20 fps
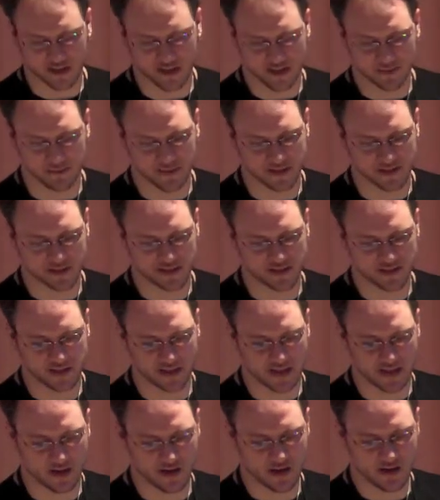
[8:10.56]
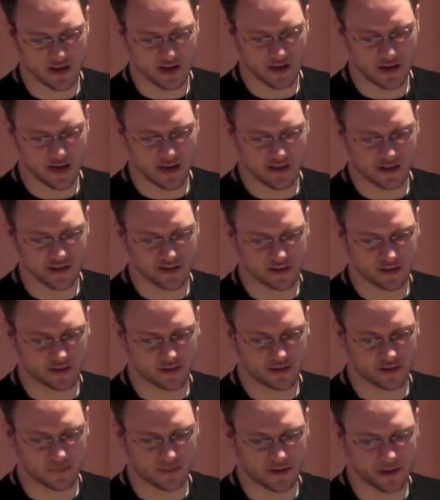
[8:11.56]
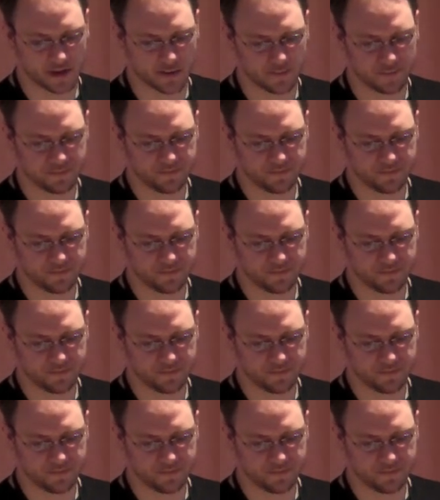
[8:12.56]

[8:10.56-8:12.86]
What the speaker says: IPCC. They talk a lot about it.